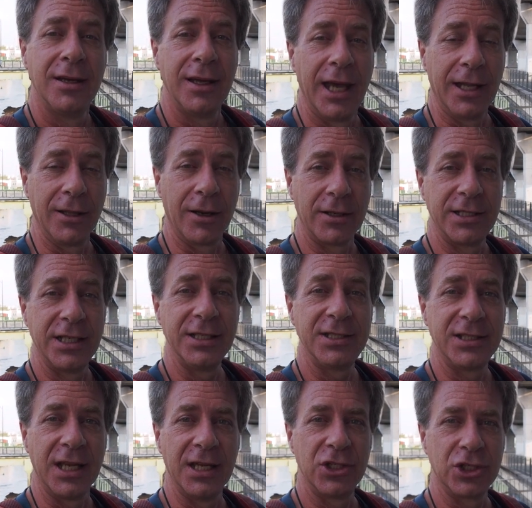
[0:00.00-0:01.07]
LRT
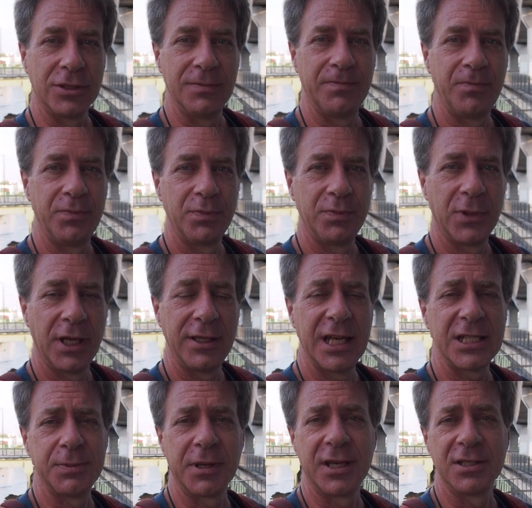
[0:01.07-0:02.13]
station, and
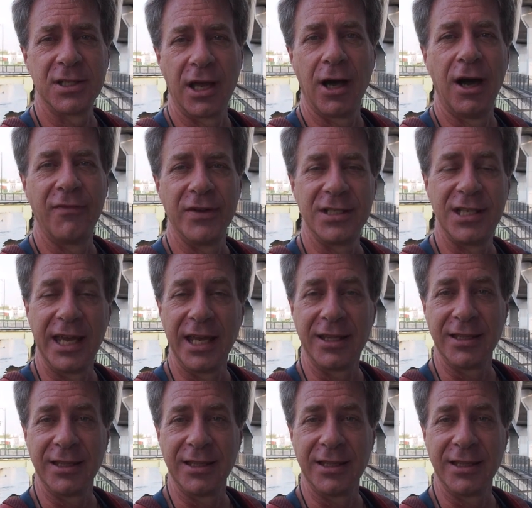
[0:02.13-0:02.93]
that's because I often take